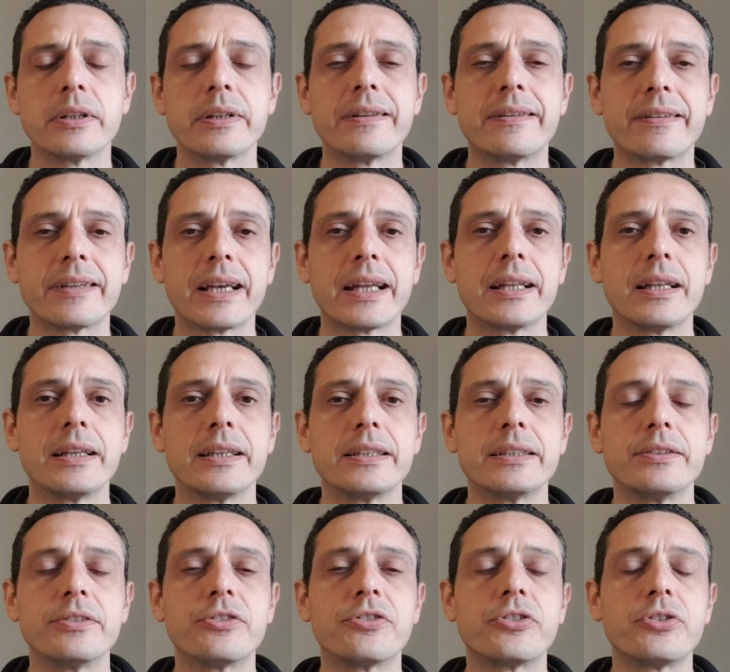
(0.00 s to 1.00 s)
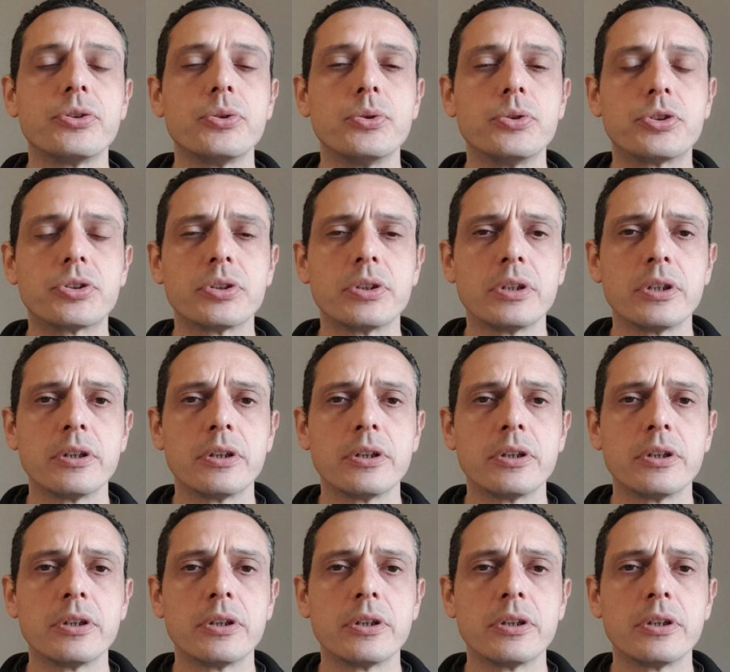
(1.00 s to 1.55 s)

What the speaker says: Zen linen suit